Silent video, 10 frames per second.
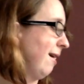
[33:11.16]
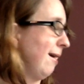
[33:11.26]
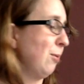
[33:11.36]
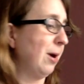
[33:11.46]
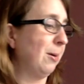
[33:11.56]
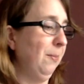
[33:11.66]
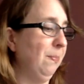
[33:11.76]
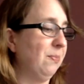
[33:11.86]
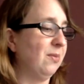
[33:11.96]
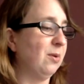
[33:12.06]
Oh well.
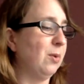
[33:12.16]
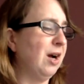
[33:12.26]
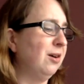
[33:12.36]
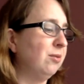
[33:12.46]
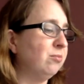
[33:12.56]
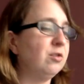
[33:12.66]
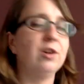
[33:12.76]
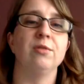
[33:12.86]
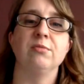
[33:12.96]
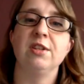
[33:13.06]
Well,
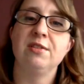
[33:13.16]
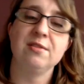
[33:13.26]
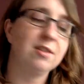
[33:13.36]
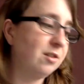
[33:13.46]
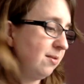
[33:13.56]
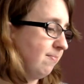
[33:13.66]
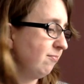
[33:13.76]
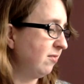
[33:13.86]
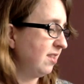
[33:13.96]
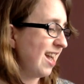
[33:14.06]
no, it's not
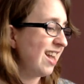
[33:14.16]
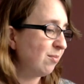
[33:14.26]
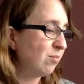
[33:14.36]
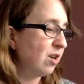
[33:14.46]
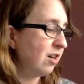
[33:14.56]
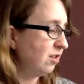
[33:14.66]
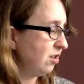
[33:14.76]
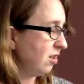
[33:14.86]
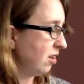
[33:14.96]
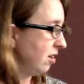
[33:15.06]
that much.